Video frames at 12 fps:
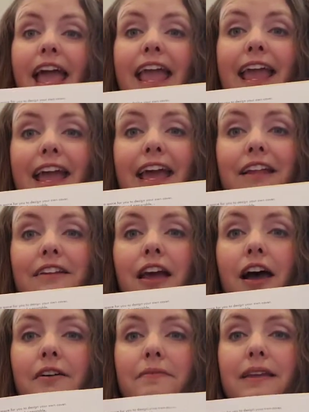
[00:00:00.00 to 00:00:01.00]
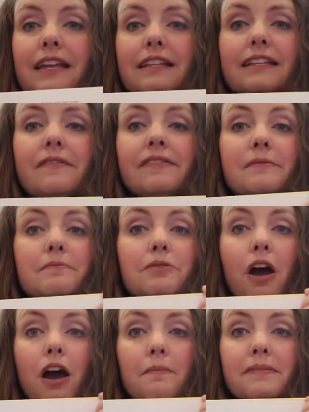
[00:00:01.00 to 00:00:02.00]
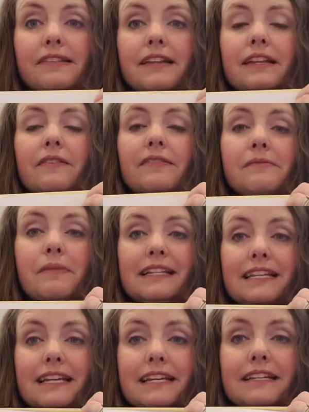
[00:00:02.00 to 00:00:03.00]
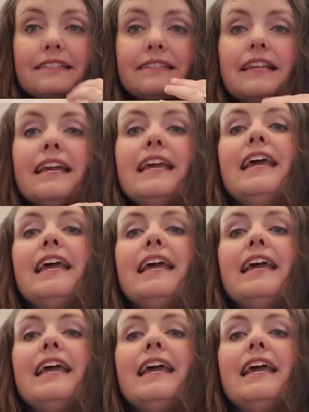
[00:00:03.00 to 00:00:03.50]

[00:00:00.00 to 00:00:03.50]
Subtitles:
and it gives them prompts, and it gives them ideas,